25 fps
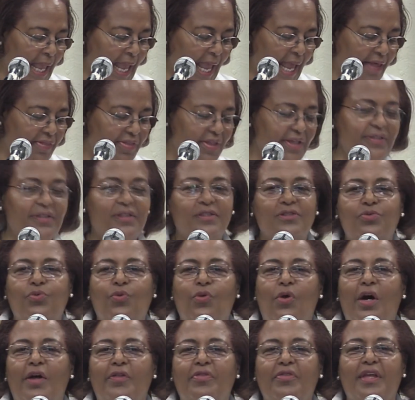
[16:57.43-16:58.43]
And this is
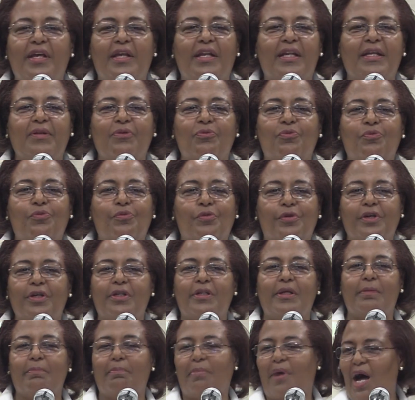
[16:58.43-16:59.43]
one that
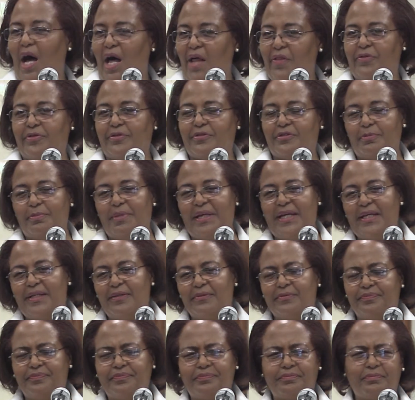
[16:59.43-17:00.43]
really bothers me.
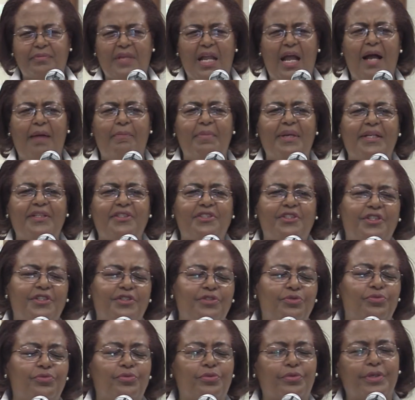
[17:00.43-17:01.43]
I mean,
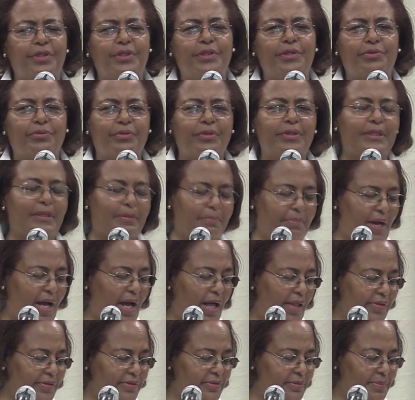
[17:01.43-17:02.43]
just really, really
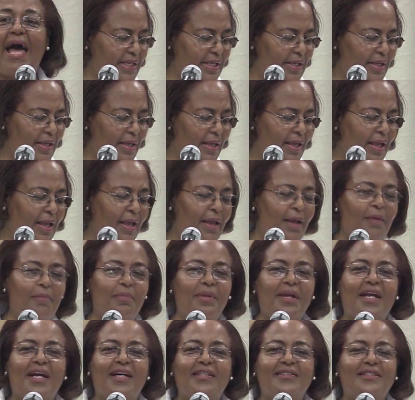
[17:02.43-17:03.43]
bothers me.
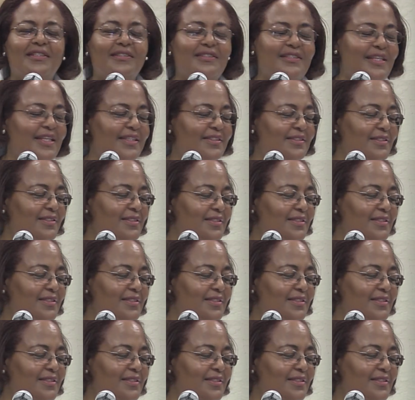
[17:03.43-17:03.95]
Because it says